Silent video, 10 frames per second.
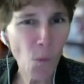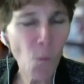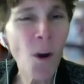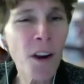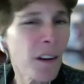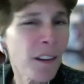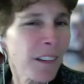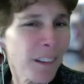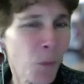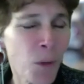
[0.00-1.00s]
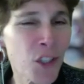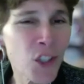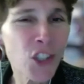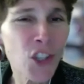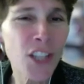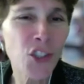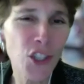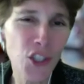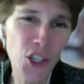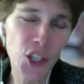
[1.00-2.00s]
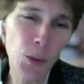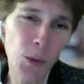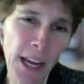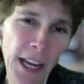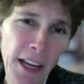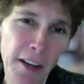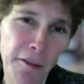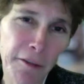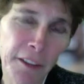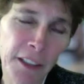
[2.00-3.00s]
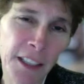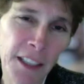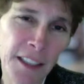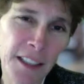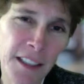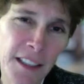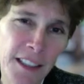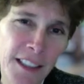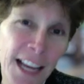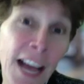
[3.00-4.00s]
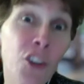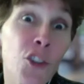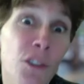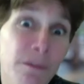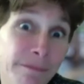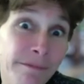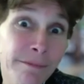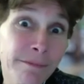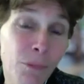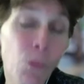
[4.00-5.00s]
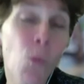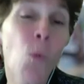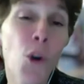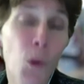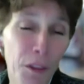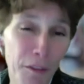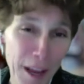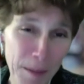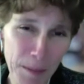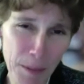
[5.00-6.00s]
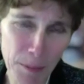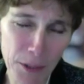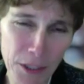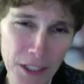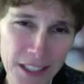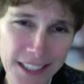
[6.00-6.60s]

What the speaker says: What suggestions do you have in how to work with family members?